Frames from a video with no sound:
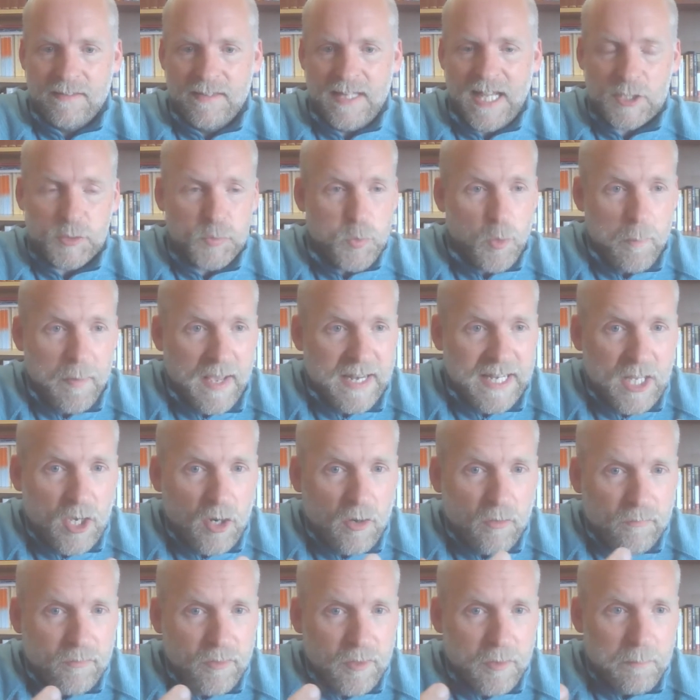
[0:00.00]
That's where many
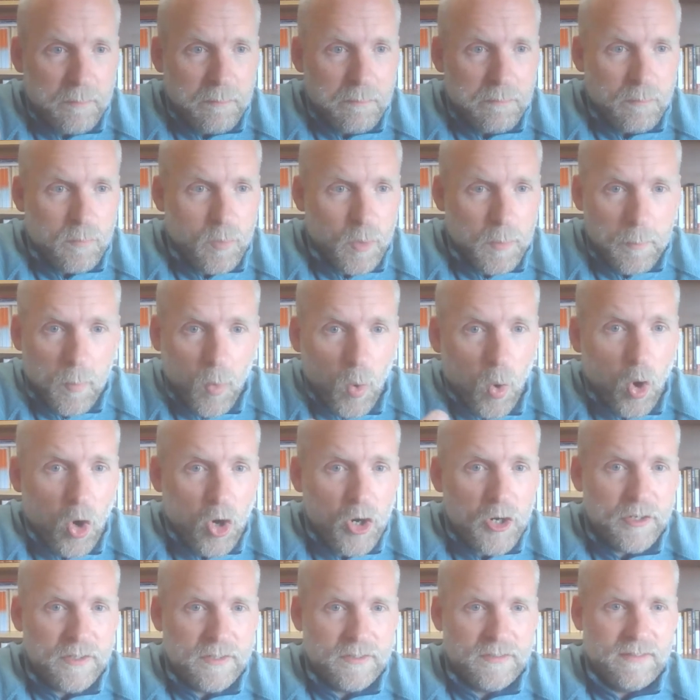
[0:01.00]
of them were
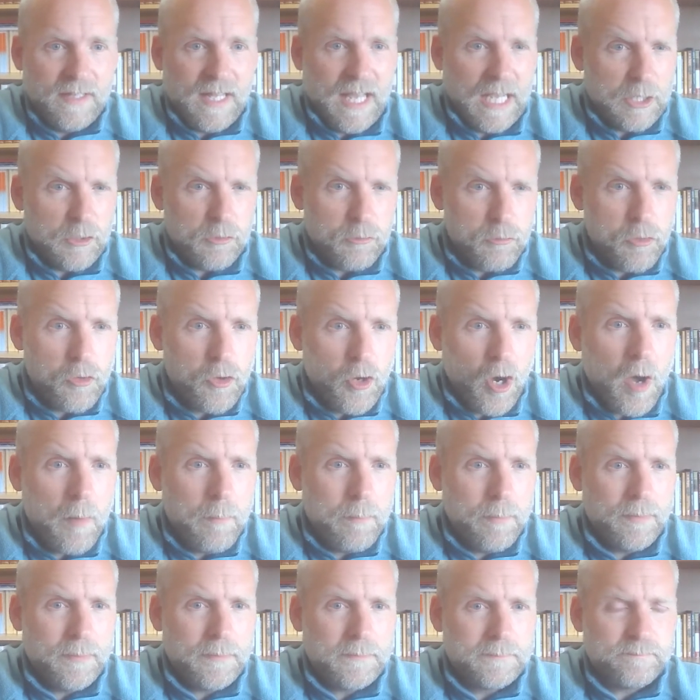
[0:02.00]
born and grew
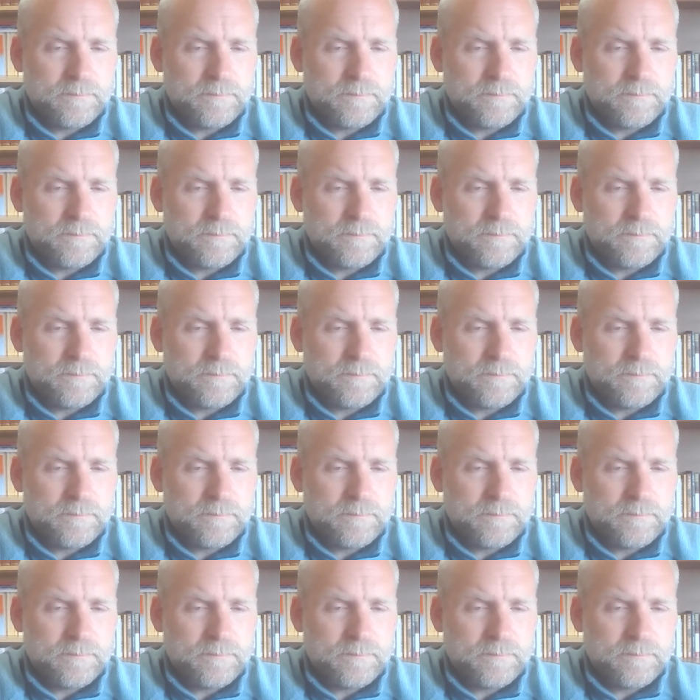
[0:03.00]
up.